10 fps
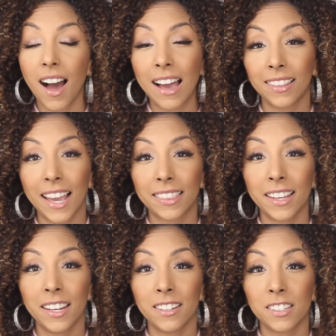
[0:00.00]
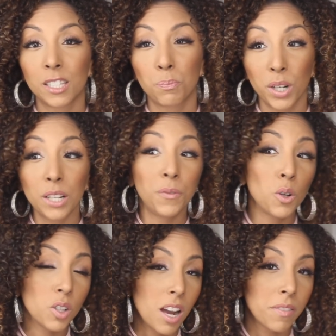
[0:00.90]
I like that it's pretty
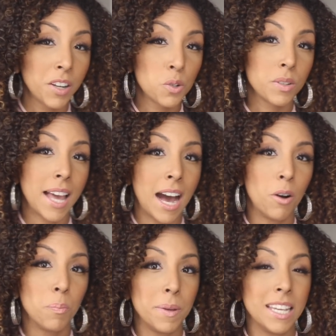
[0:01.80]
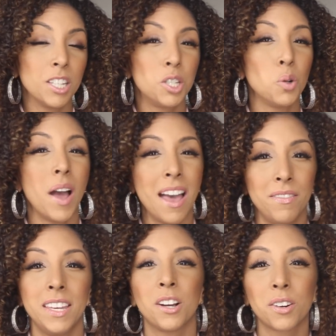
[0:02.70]
full coverage without being too
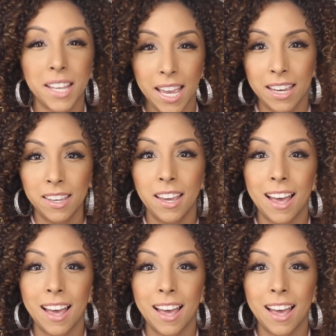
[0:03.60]
heavy or cakey.